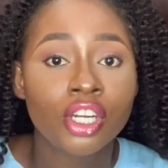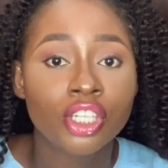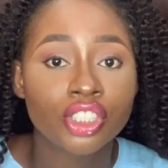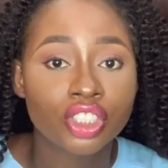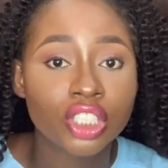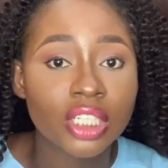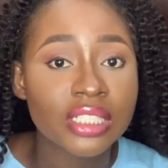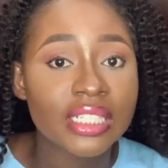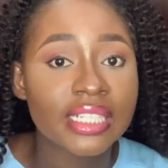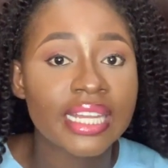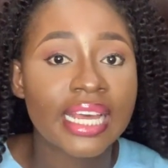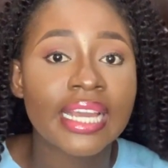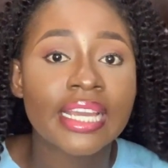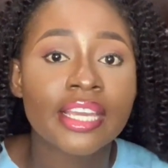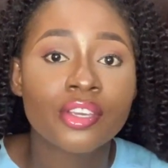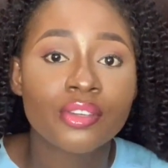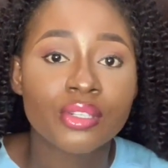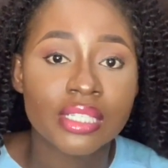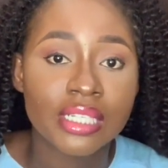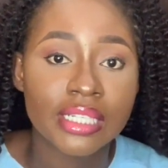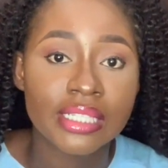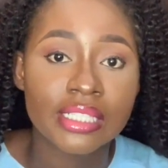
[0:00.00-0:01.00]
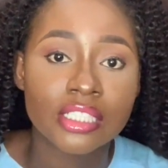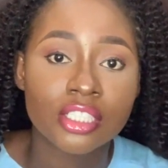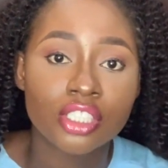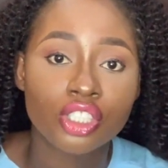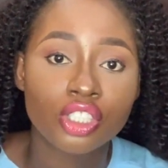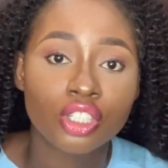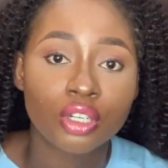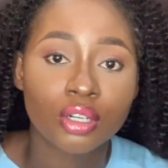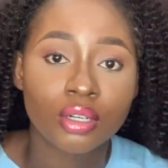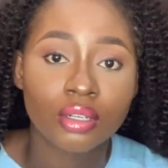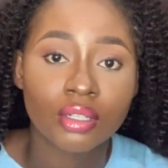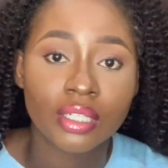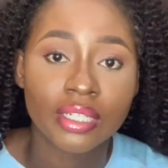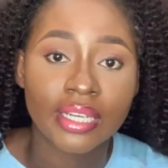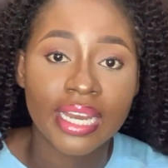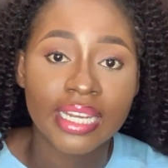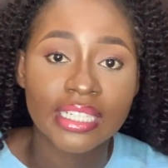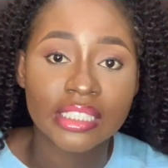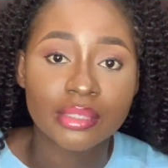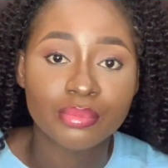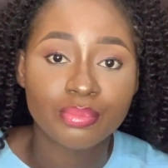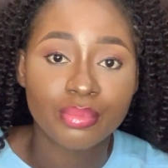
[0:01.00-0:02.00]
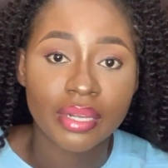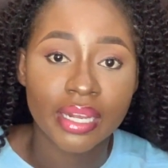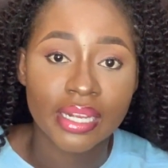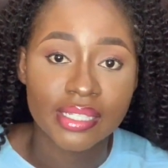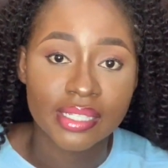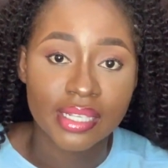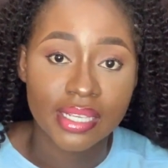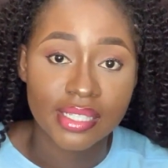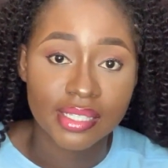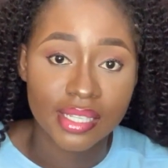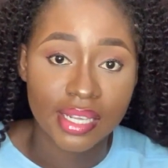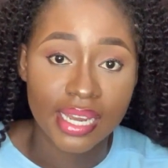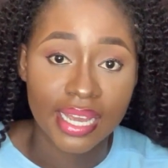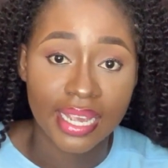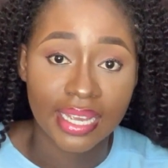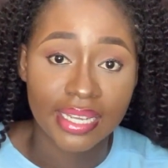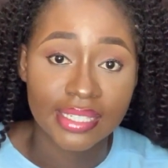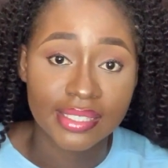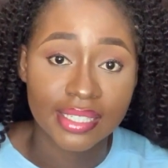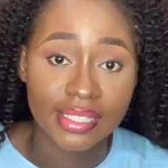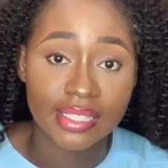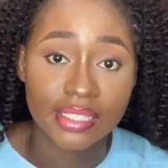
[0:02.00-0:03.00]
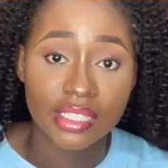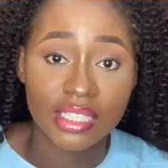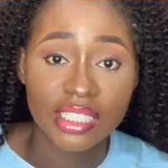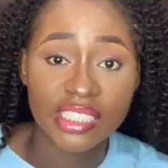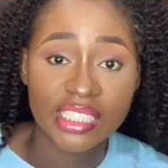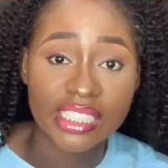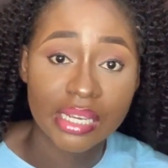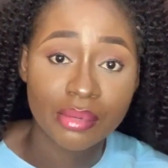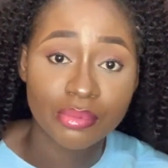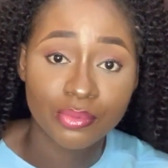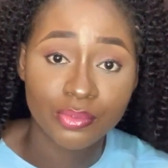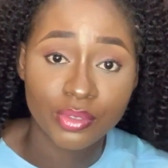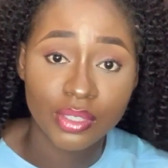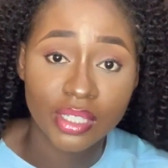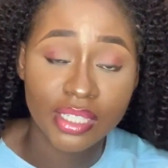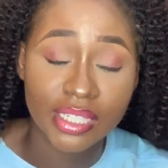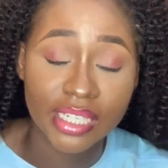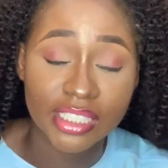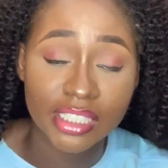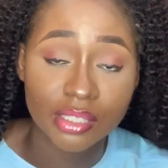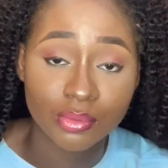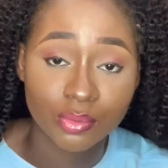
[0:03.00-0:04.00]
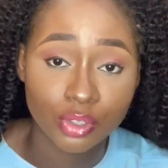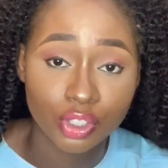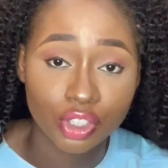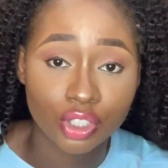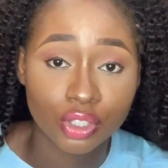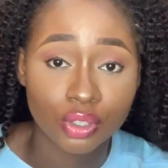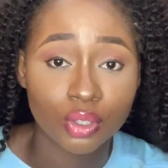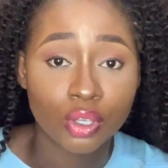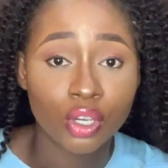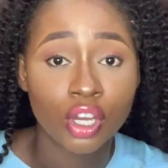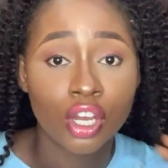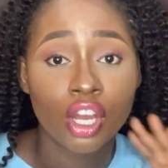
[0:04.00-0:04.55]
just like you did in your leadership essay, like I said in the leadership video.